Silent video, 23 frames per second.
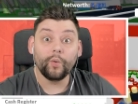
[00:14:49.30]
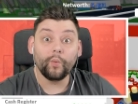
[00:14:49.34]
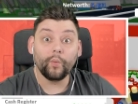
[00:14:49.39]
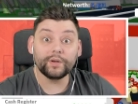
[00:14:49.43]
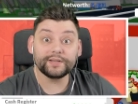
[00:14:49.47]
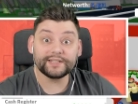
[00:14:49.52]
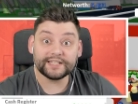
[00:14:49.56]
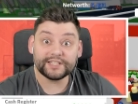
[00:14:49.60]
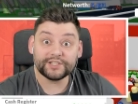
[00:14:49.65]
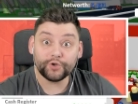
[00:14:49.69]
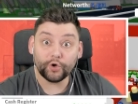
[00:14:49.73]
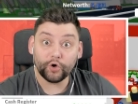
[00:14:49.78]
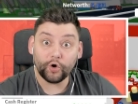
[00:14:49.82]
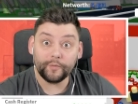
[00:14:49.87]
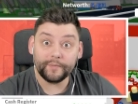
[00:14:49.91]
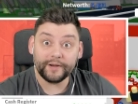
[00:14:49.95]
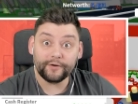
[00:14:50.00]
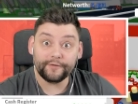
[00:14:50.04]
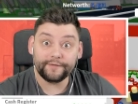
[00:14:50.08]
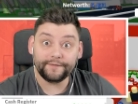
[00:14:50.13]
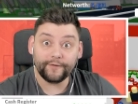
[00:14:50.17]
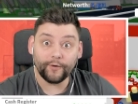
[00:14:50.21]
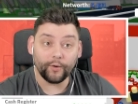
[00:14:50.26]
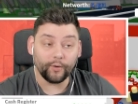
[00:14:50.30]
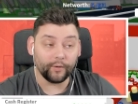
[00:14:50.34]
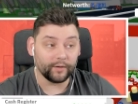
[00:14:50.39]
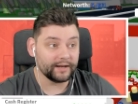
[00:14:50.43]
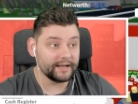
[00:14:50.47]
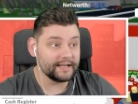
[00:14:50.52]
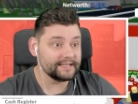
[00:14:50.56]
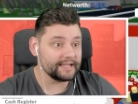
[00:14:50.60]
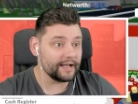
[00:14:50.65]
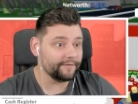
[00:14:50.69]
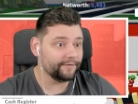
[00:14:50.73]
What's sawmill for?
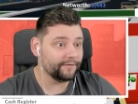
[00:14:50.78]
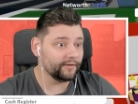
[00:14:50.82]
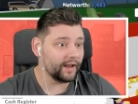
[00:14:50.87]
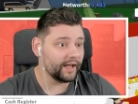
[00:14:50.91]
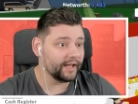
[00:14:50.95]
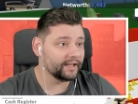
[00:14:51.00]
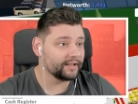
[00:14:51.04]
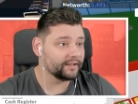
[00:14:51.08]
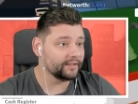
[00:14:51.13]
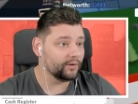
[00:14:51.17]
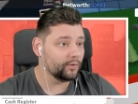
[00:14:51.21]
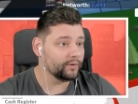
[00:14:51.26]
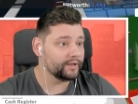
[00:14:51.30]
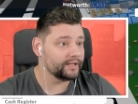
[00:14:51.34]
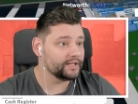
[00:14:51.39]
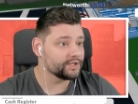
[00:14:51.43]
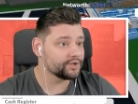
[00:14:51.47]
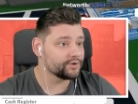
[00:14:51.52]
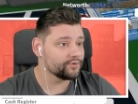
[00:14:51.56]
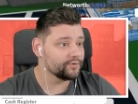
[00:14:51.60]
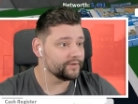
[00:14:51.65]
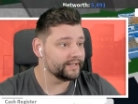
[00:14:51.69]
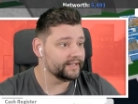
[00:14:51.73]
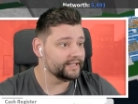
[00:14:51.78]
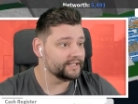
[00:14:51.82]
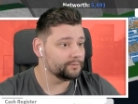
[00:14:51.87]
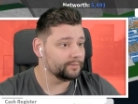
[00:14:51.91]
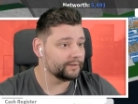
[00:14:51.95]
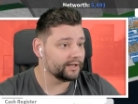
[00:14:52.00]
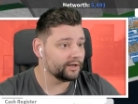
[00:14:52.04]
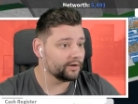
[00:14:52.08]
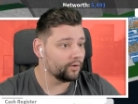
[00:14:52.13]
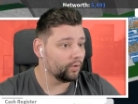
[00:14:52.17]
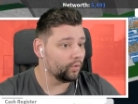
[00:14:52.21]
Is that for like all these trees?
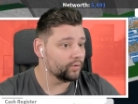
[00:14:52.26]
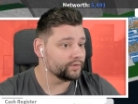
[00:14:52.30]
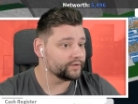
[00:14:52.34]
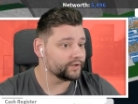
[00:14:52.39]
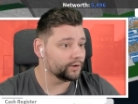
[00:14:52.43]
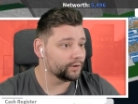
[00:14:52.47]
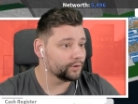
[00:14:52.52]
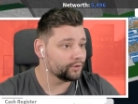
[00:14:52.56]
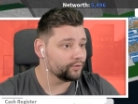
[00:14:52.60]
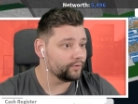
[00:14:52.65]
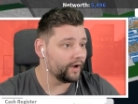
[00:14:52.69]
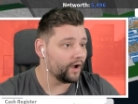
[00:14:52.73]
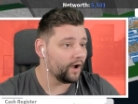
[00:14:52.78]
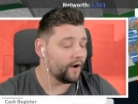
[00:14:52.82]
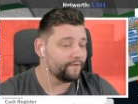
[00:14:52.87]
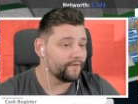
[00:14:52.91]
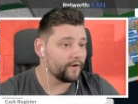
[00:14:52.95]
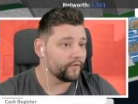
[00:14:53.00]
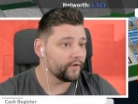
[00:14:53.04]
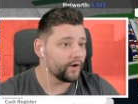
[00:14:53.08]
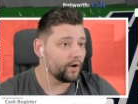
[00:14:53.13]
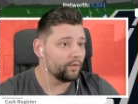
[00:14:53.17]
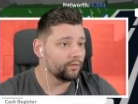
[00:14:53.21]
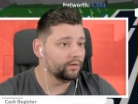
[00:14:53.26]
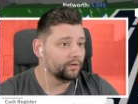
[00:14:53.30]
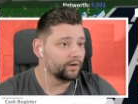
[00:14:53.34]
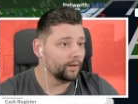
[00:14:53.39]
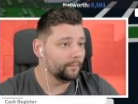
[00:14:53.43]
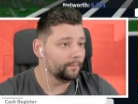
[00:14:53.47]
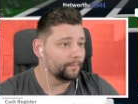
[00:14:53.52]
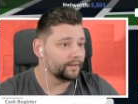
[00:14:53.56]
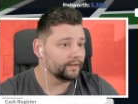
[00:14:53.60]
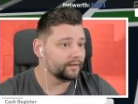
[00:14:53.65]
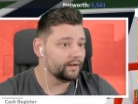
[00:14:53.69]
We can also create our very own
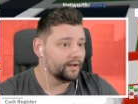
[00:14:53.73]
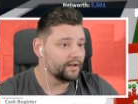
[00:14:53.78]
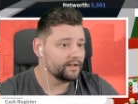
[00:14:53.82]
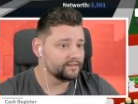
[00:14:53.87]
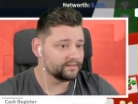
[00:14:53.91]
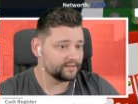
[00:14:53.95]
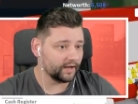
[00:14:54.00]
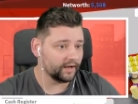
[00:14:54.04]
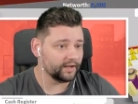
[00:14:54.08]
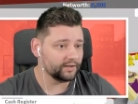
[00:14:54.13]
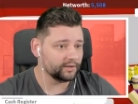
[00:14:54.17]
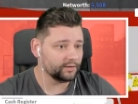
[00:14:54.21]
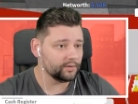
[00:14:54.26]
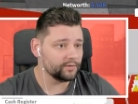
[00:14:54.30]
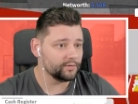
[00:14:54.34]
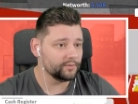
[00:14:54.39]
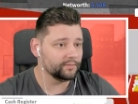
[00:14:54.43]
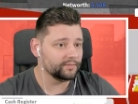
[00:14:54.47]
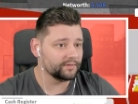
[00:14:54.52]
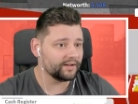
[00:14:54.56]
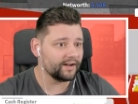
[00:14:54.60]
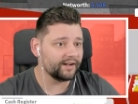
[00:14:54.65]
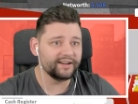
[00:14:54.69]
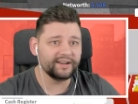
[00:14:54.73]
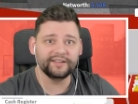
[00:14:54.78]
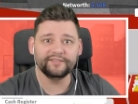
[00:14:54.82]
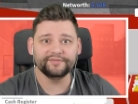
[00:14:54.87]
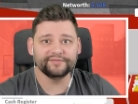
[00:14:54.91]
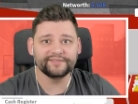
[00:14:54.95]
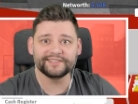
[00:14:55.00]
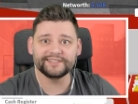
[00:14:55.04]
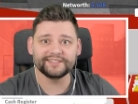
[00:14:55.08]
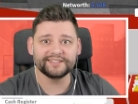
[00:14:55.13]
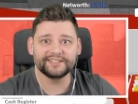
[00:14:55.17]
lumber tycoon kind
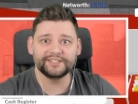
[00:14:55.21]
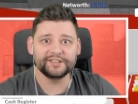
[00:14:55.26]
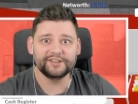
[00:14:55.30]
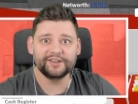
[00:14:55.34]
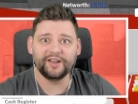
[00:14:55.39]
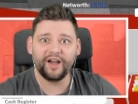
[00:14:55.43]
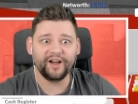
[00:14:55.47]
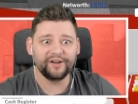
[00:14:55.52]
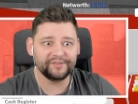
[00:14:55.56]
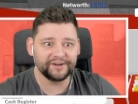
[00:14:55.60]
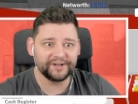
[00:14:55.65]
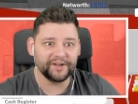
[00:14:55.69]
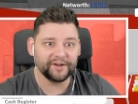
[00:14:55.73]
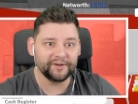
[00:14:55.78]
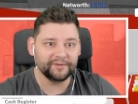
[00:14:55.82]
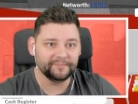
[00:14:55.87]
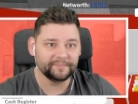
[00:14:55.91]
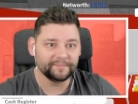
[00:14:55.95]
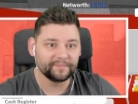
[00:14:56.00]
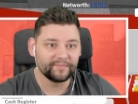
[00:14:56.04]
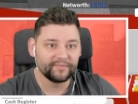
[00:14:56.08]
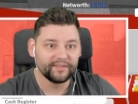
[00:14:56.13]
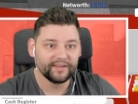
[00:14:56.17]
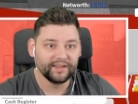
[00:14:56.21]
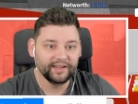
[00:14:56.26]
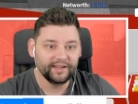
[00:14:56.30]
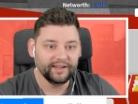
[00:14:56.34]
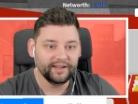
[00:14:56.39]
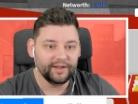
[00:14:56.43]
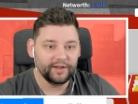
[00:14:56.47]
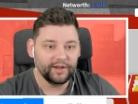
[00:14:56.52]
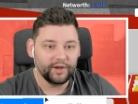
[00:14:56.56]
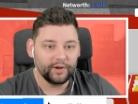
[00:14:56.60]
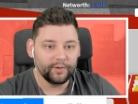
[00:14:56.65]
of scenario.
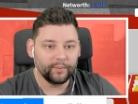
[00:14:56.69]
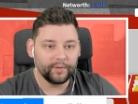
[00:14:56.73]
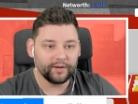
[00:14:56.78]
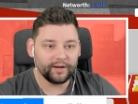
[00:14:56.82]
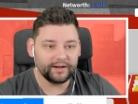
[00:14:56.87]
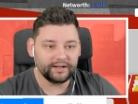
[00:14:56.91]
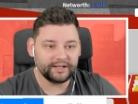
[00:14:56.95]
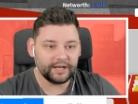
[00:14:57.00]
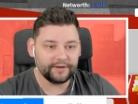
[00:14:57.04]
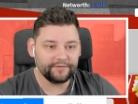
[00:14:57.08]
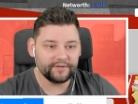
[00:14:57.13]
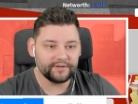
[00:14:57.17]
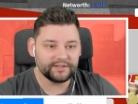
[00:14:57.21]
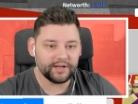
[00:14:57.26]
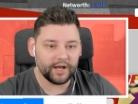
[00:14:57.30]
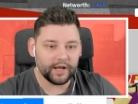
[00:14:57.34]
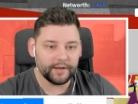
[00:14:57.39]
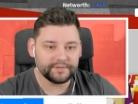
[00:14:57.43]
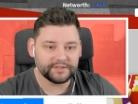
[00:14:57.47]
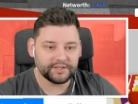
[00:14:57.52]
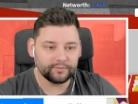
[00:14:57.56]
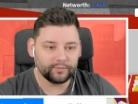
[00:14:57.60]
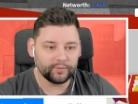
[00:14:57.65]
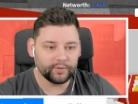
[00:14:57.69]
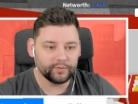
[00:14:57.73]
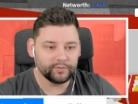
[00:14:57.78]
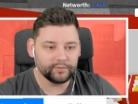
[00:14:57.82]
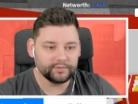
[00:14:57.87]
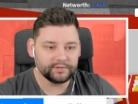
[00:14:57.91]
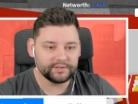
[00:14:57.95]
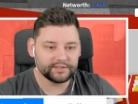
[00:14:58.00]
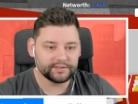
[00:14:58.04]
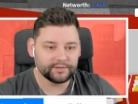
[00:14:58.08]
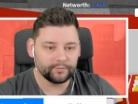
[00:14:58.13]
We got different types of
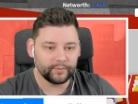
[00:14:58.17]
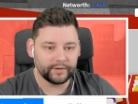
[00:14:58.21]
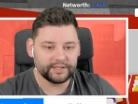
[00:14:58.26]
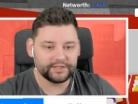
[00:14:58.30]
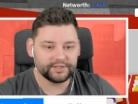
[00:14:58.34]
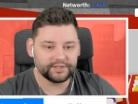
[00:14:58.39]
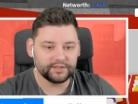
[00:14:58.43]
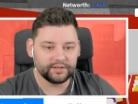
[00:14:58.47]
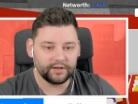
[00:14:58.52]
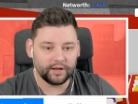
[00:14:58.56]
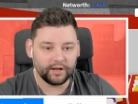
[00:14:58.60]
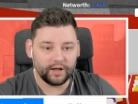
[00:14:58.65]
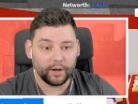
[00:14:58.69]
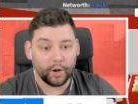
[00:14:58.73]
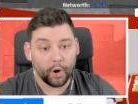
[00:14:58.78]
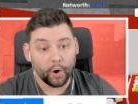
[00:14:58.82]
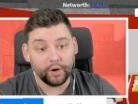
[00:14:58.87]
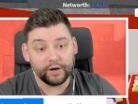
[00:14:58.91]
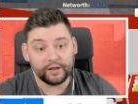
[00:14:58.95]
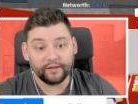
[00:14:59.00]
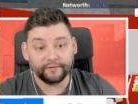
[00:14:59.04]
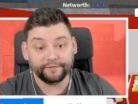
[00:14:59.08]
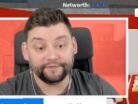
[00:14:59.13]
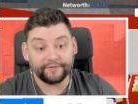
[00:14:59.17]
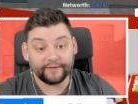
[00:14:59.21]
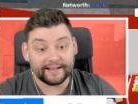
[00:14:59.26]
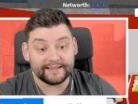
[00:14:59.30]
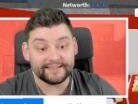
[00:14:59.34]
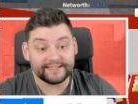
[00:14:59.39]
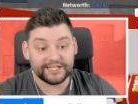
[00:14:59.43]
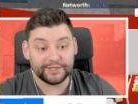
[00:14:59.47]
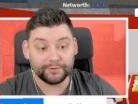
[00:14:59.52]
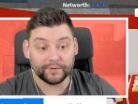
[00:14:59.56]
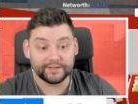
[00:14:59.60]
walls, which only the
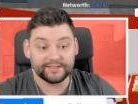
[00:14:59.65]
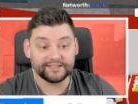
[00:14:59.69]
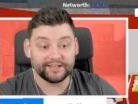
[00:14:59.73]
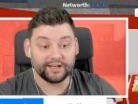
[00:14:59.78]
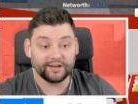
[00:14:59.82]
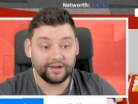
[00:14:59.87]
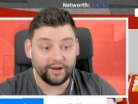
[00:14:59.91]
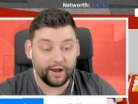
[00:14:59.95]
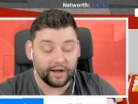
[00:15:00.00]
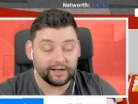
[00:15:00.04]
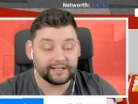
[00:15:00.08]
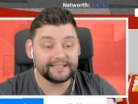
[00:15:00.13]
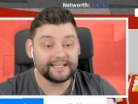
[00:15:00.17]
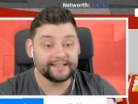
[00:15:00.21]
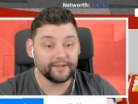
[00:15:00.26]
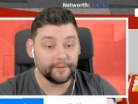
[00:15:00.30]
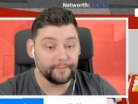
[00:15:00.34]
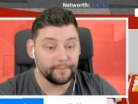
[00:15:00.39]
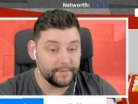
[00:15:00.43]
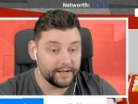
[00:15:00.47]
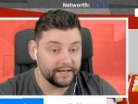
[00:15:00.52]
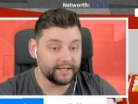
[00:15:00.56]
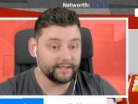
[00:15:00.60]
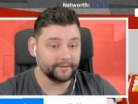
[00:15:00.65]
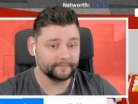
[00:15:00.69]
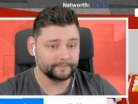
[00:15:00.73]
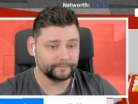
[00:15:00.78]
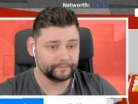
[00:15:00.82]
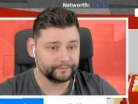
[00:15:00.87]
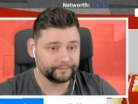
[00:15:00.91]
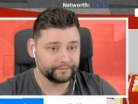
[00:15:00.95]
fancy ones are locked at the minute.